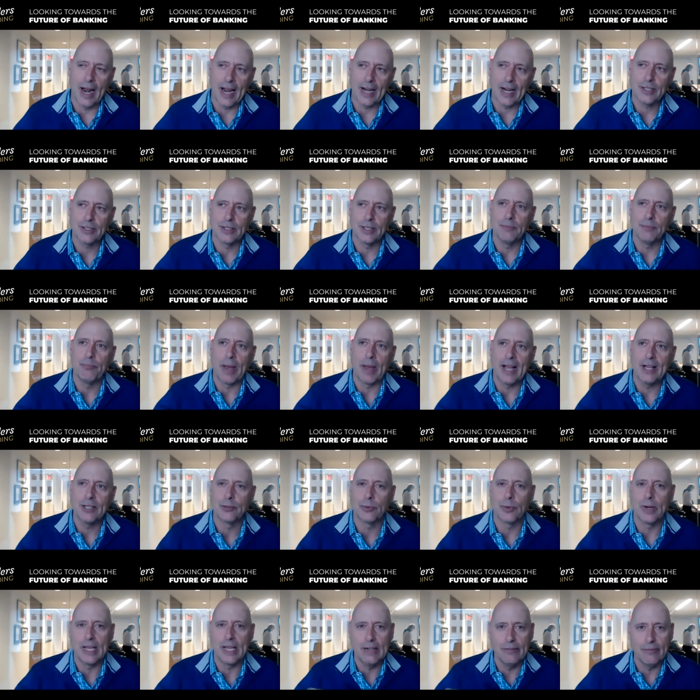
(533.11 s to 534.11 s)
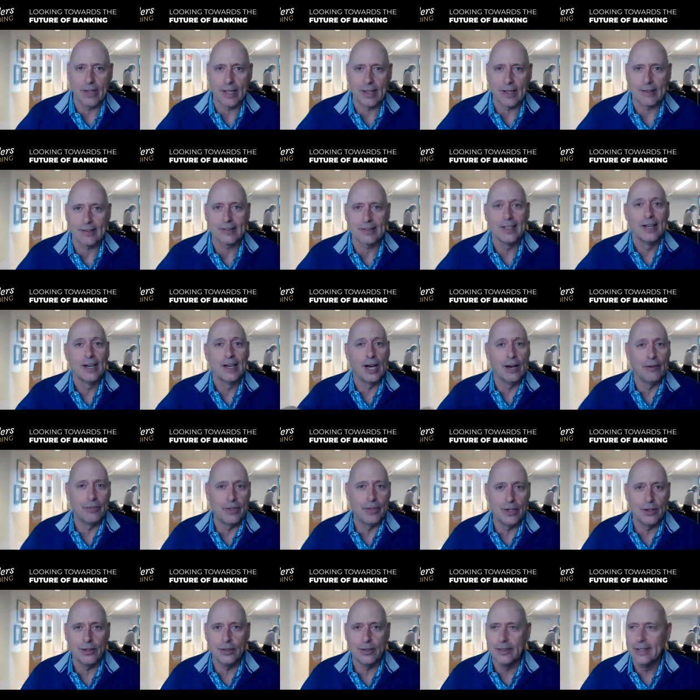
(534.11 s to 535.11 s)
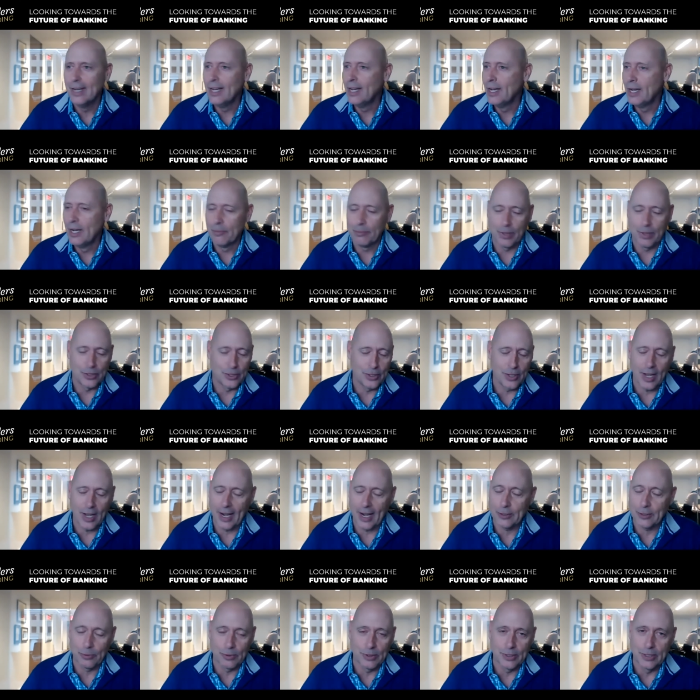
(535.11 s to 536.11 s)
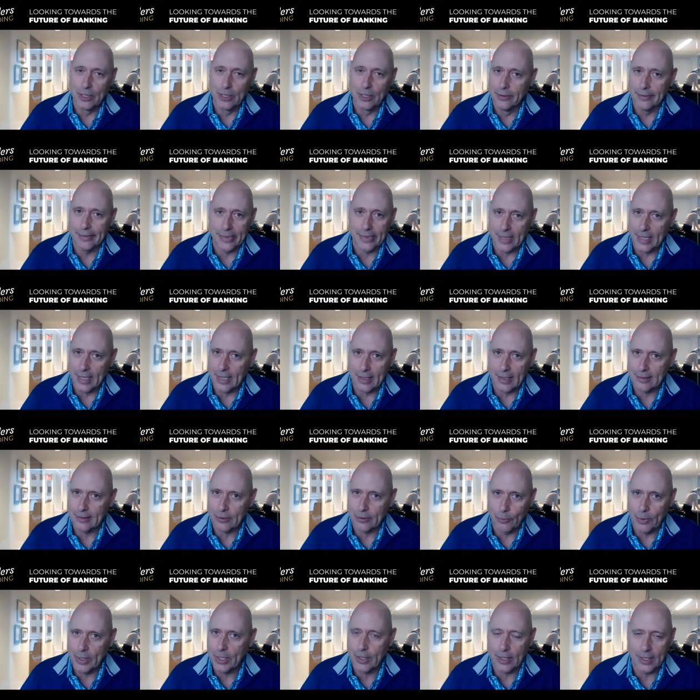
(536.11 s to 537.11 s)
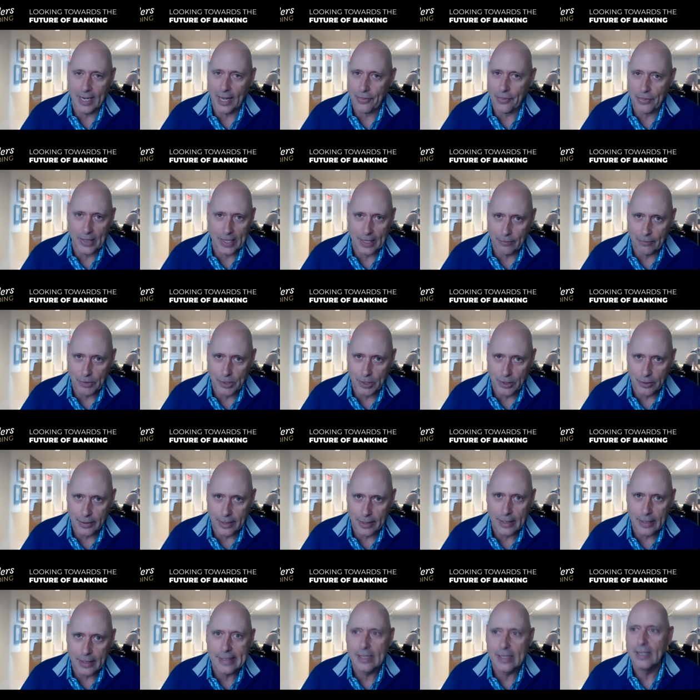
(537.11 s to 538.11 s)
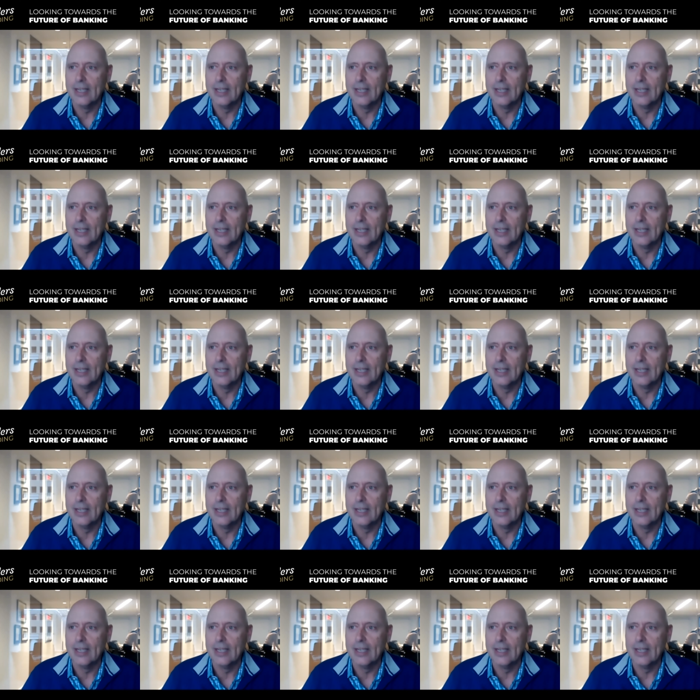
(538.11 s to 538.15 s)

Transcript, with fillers: Actually, banks were envious of you because you guys were doing things that we could not think of doing.